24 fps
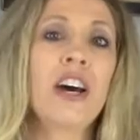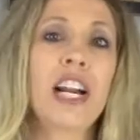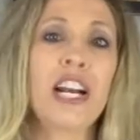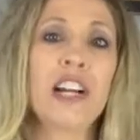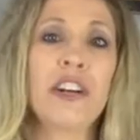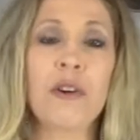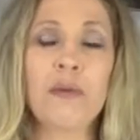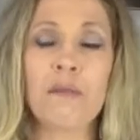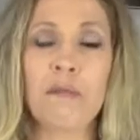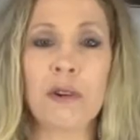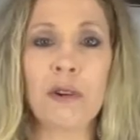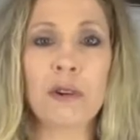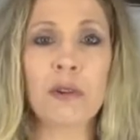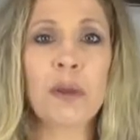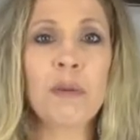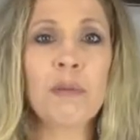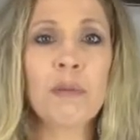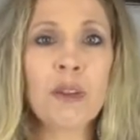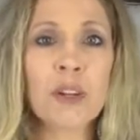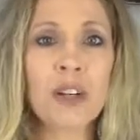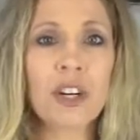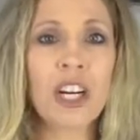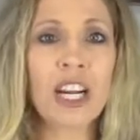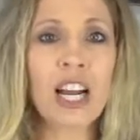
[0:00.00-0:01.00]
I know most
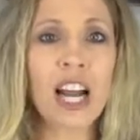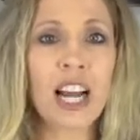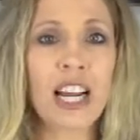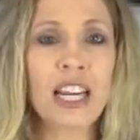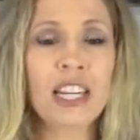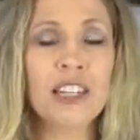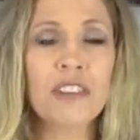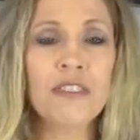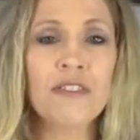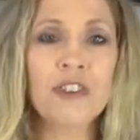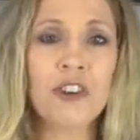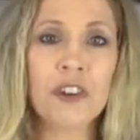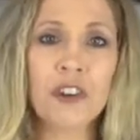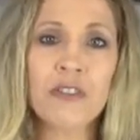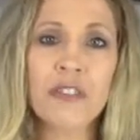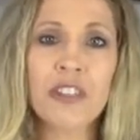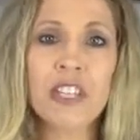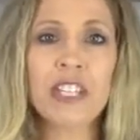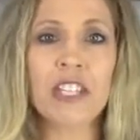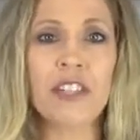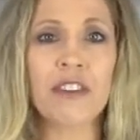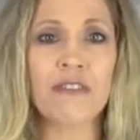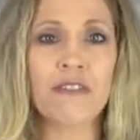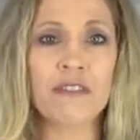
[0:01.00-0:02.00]
people are kind of
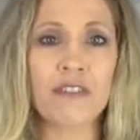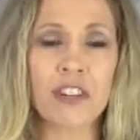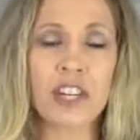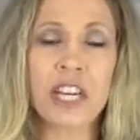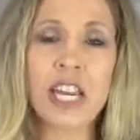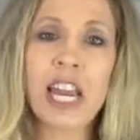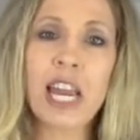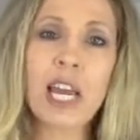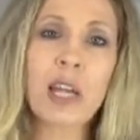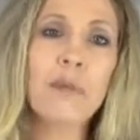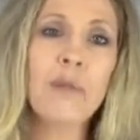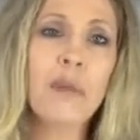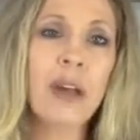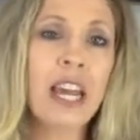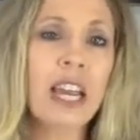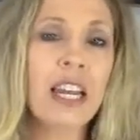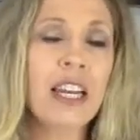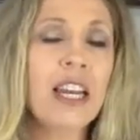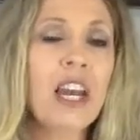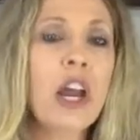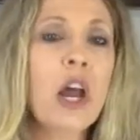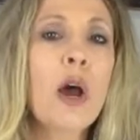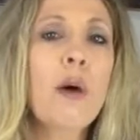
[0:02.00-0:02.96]
nervous to freehand paint,